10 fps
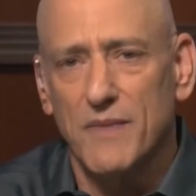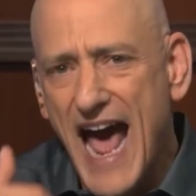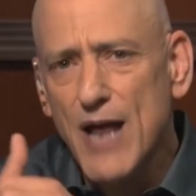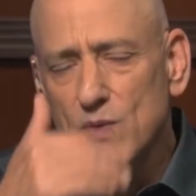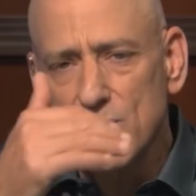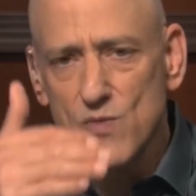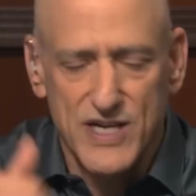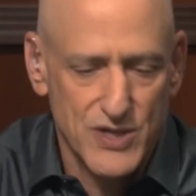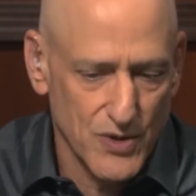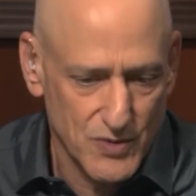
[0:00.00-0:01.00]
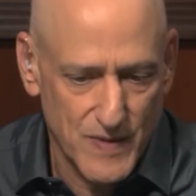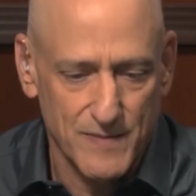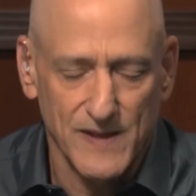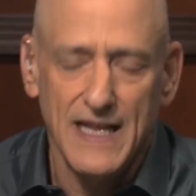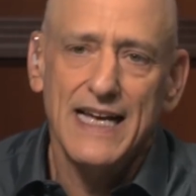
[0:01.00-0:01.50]
men and women. How do we reach
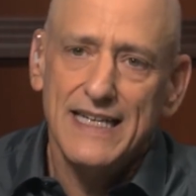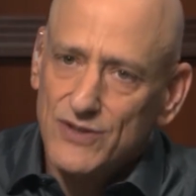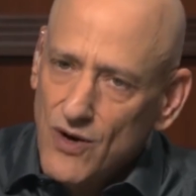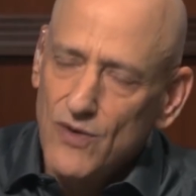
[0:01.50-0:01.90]
those people?